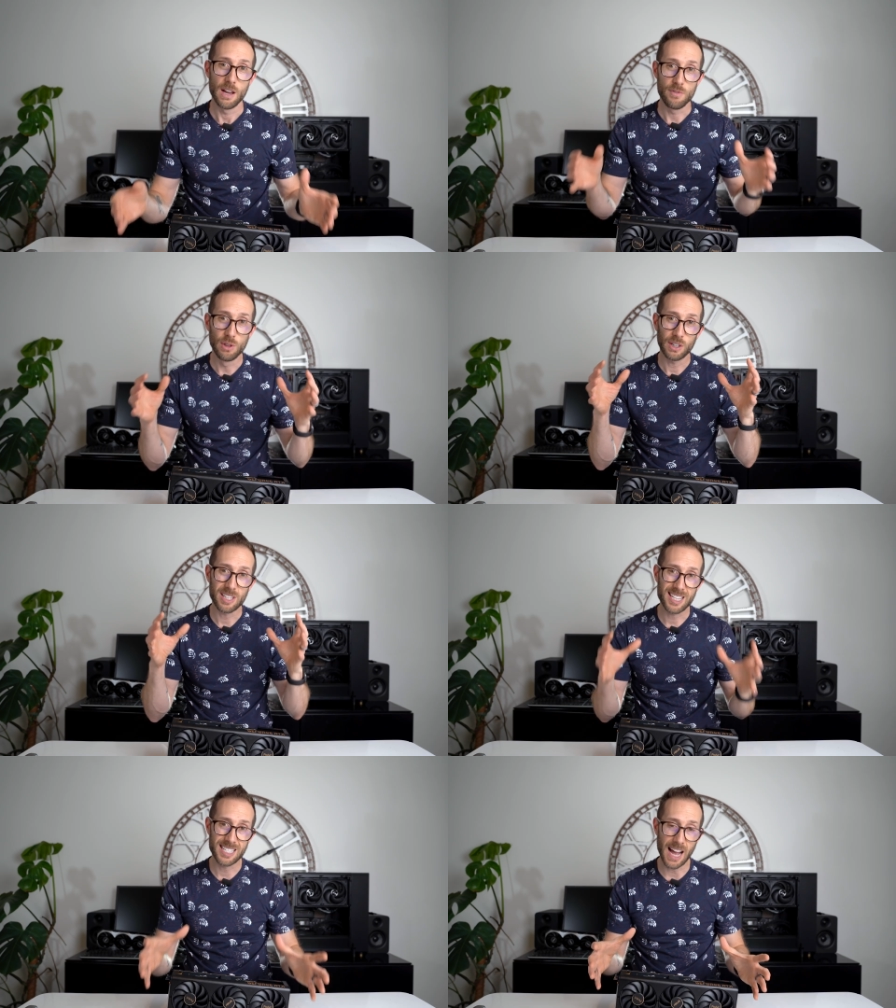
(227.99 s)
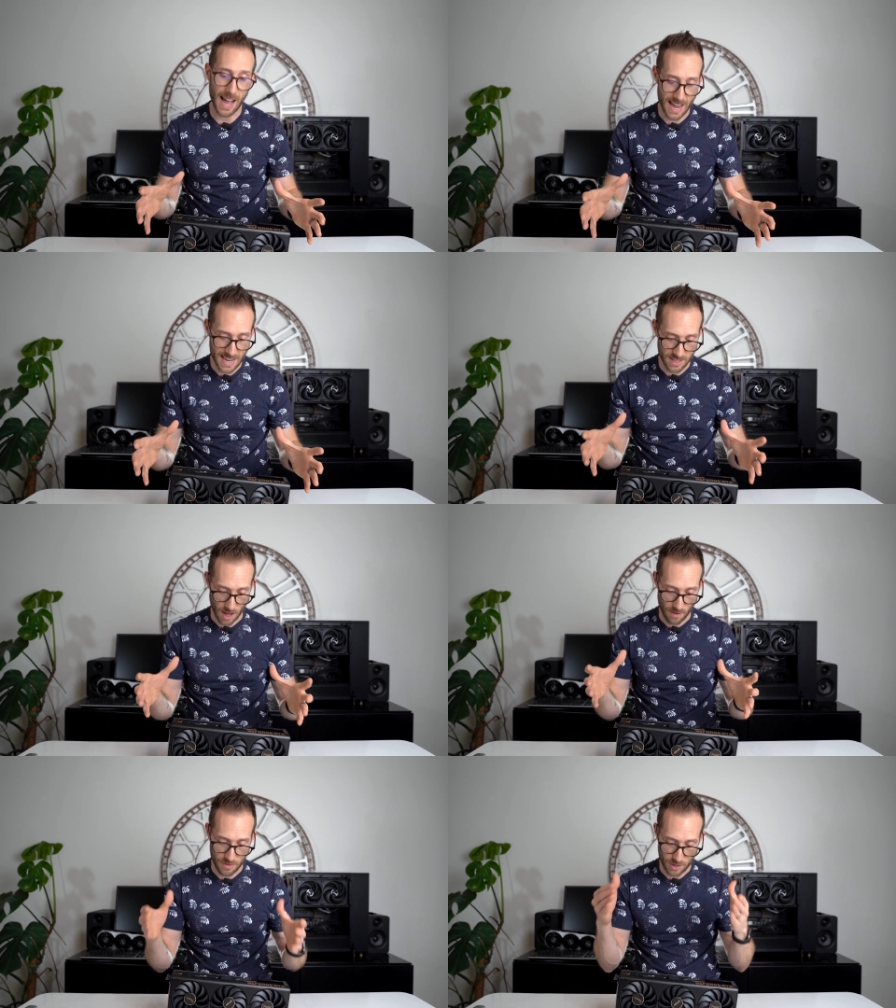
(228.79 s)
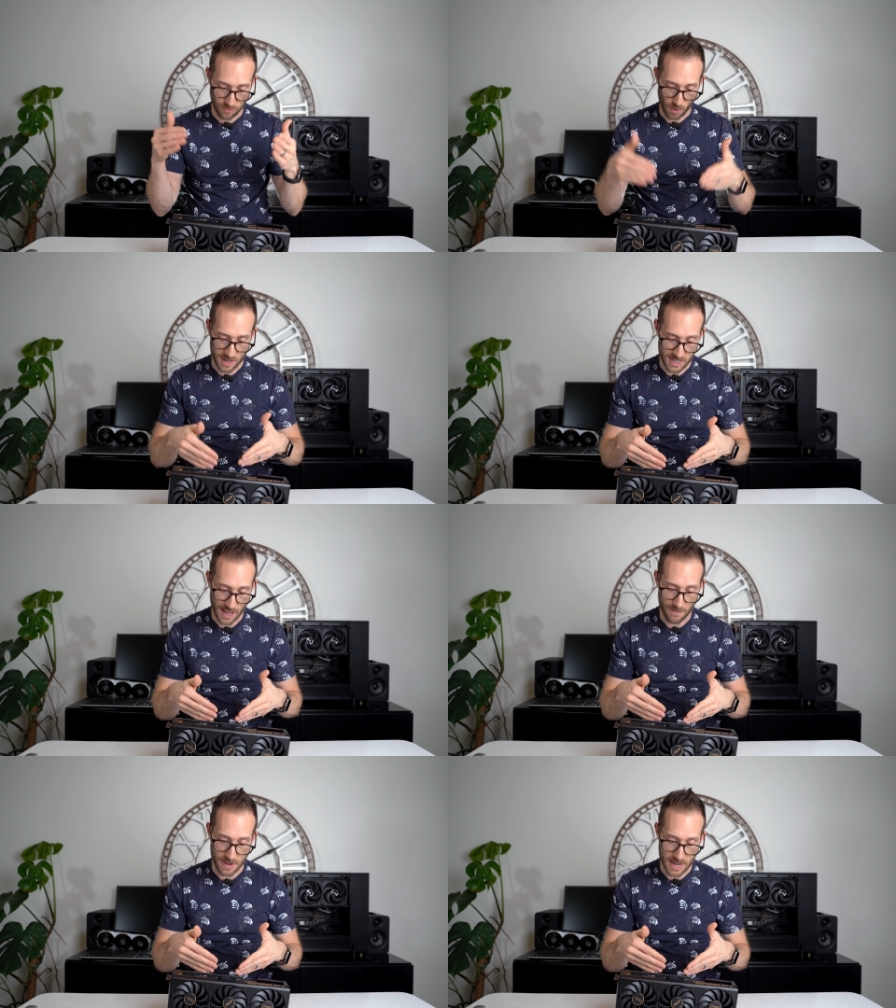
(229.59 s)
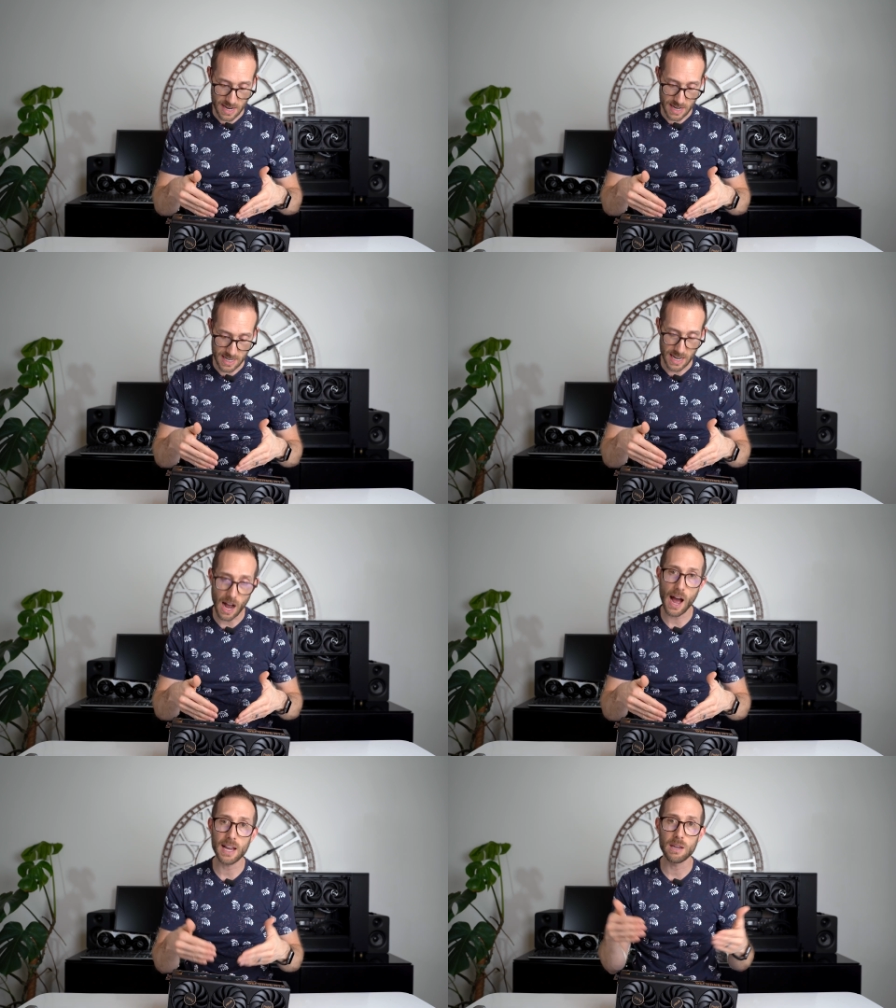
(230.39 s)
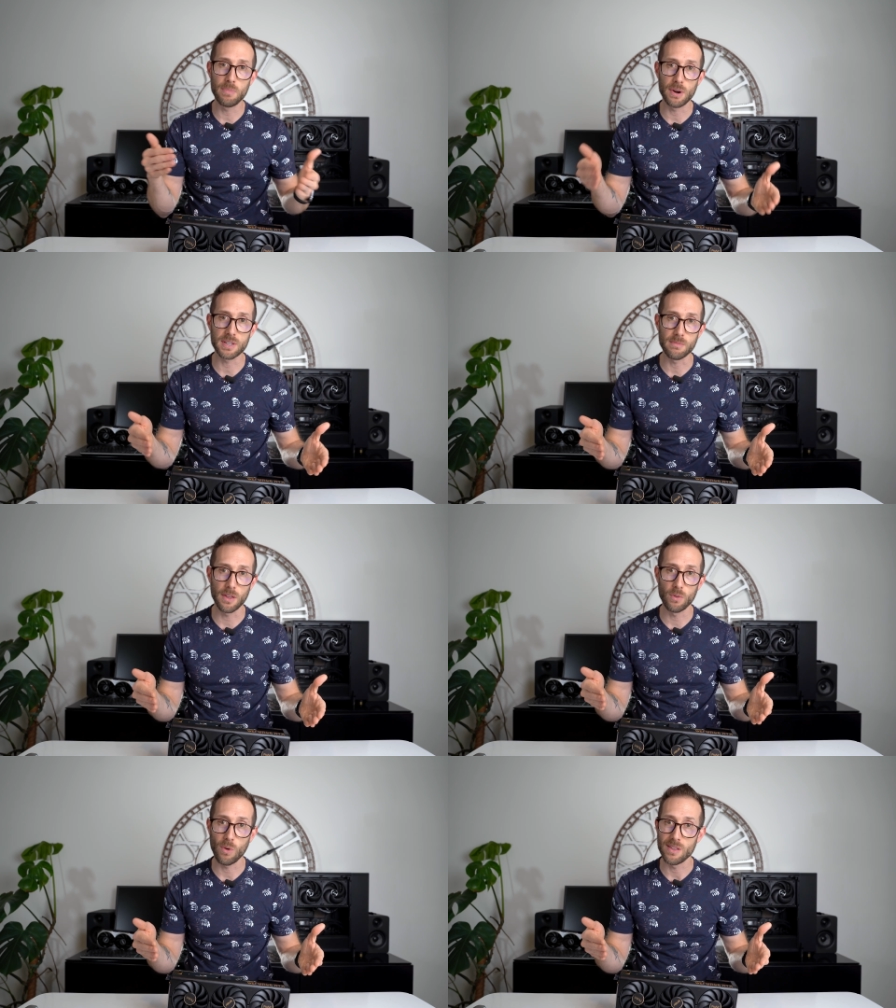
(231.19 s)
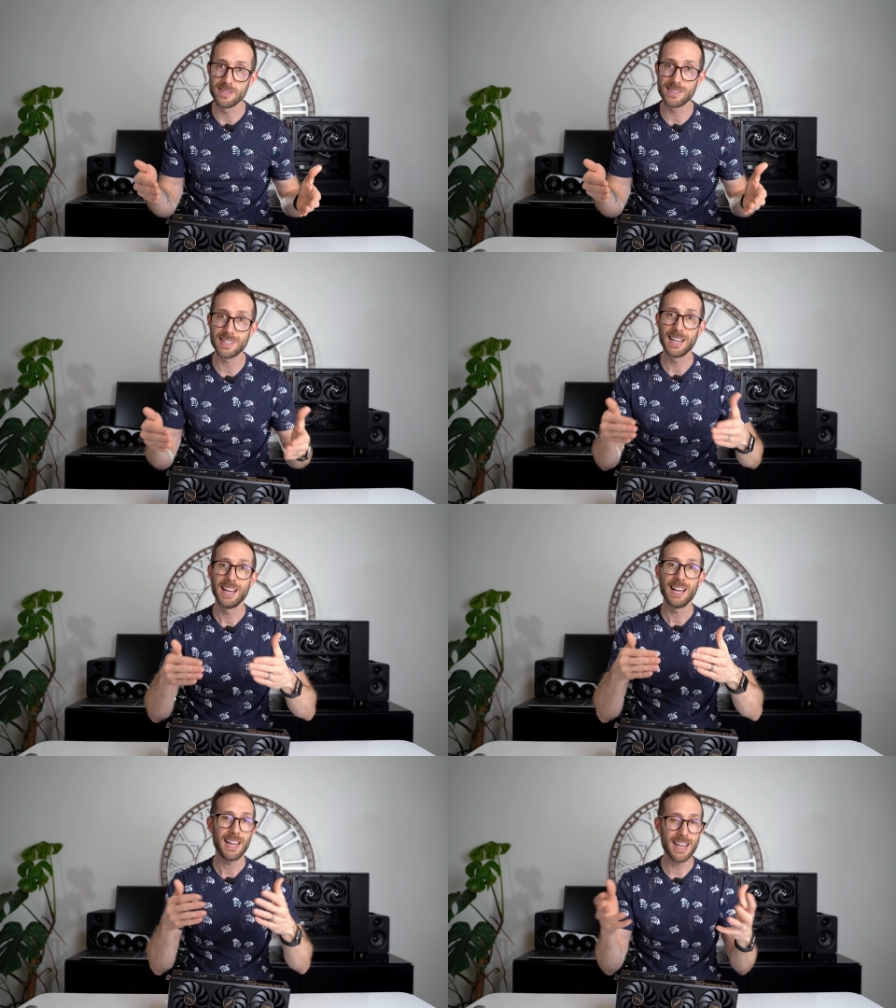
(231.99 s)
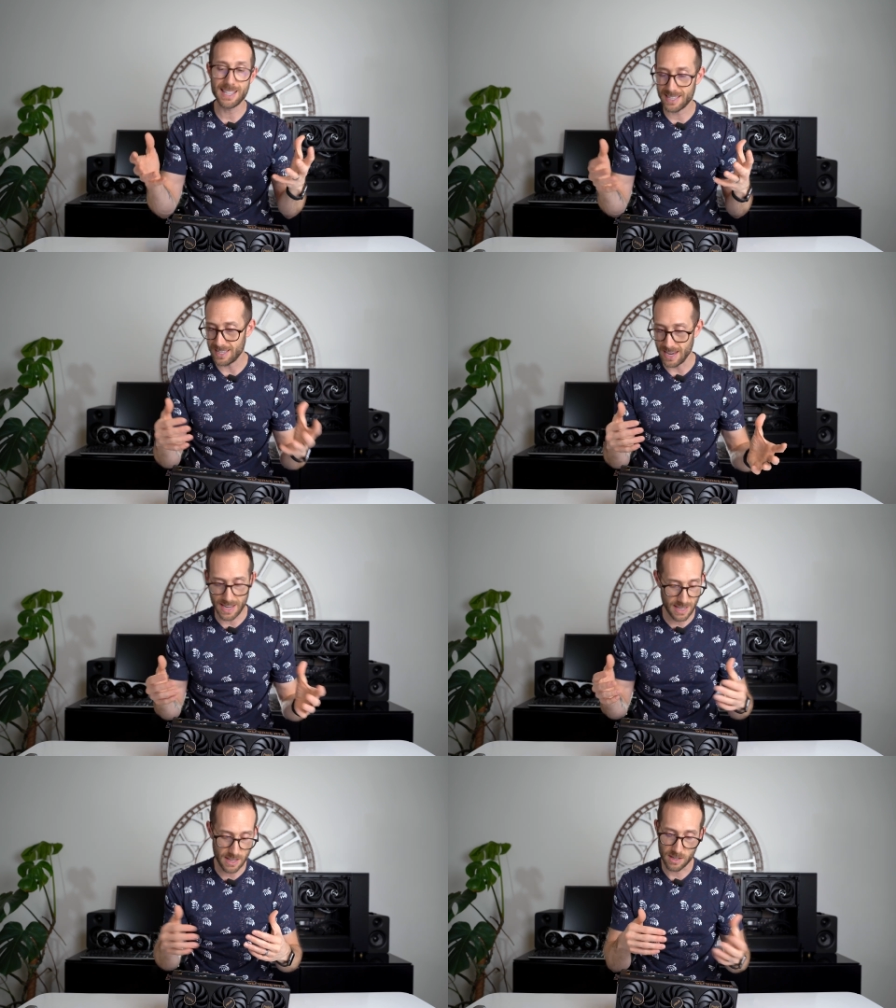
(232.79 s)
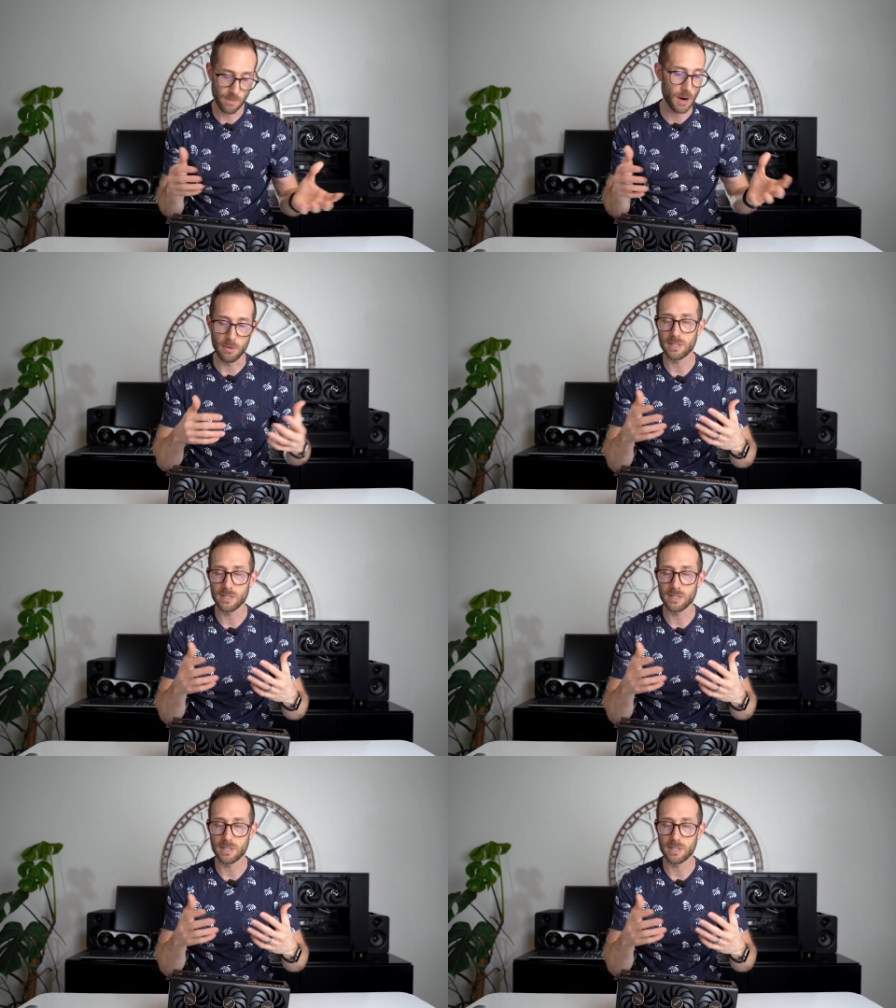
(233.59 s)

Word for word: Now, if you look at the size of this forty seventy Ti compared to some other ones, it's it's comparable.